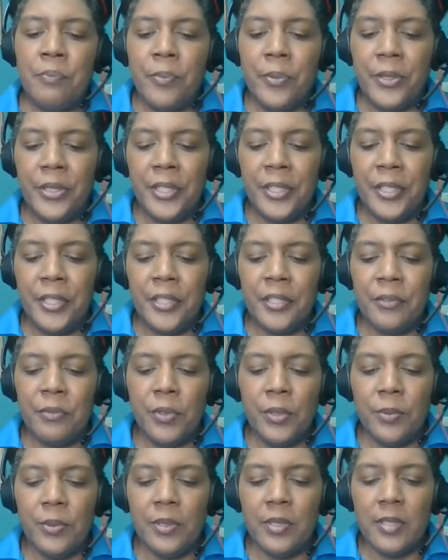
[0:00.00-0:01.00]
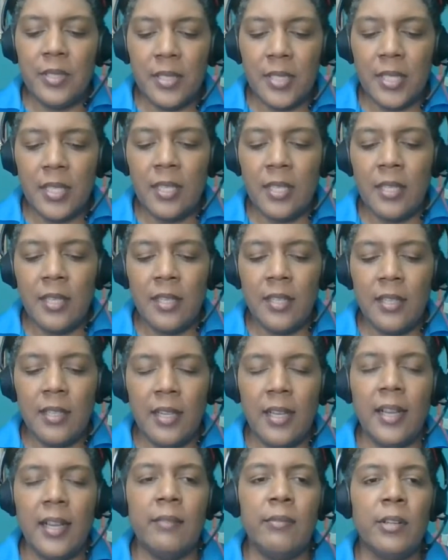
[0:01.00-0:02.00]
But we would see,
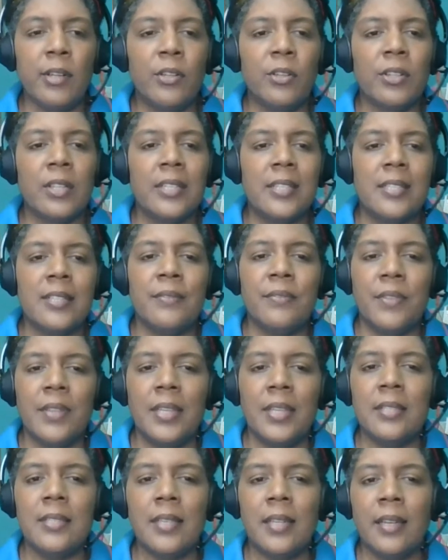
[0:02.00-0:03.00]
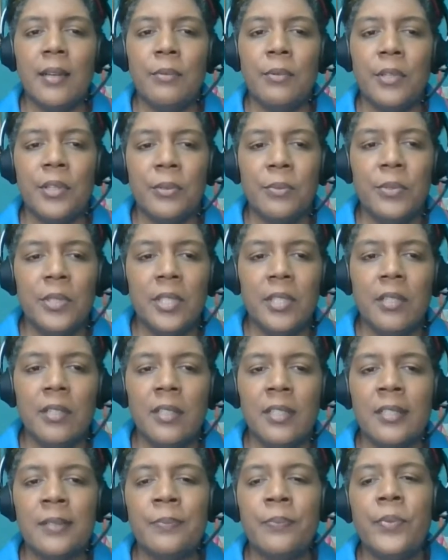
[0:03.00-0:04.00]
I have a long list of things that I want to work
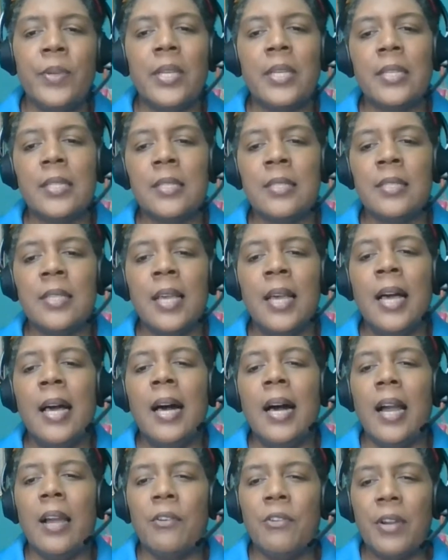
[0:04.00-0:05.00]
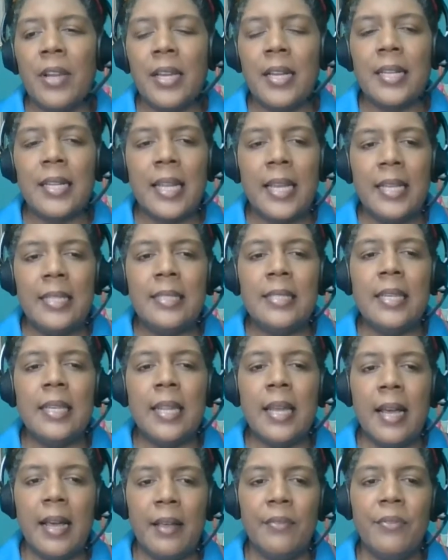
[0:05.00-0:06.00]
on because I recognize that
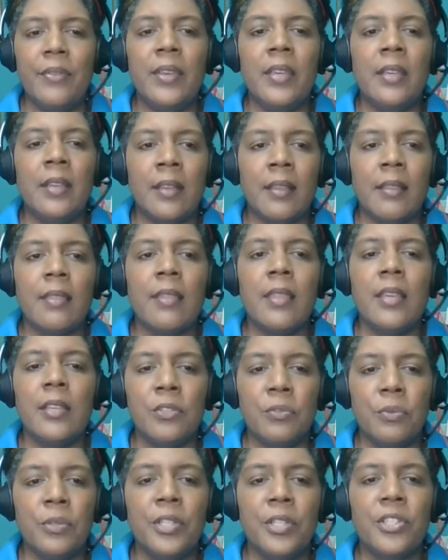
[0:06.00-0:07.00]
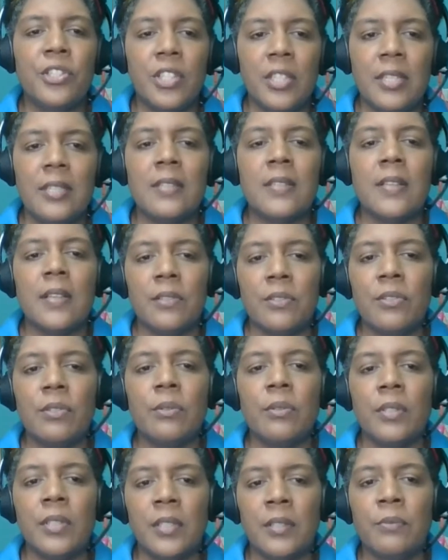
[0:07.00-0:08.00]
having these worksheets and
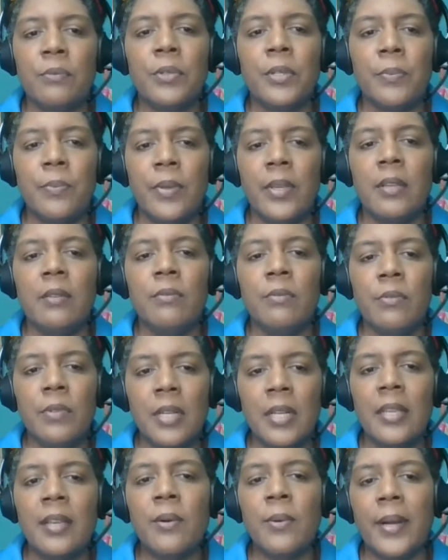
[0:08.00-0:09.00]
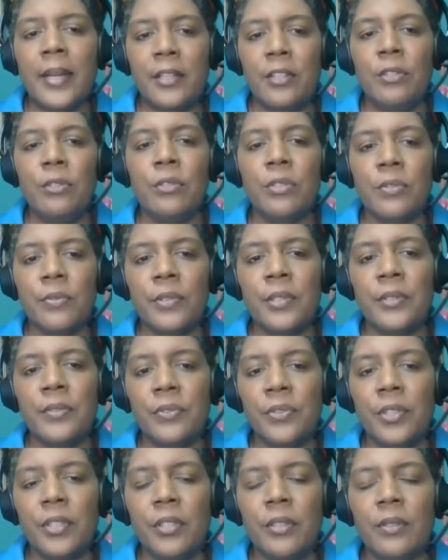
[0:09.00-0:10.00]
so on would be really quite useful
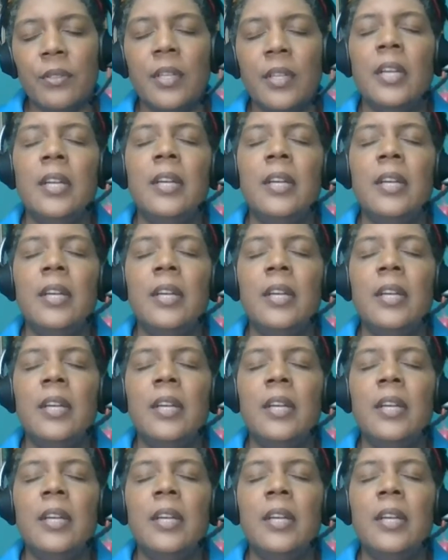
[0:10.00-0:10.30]
for you,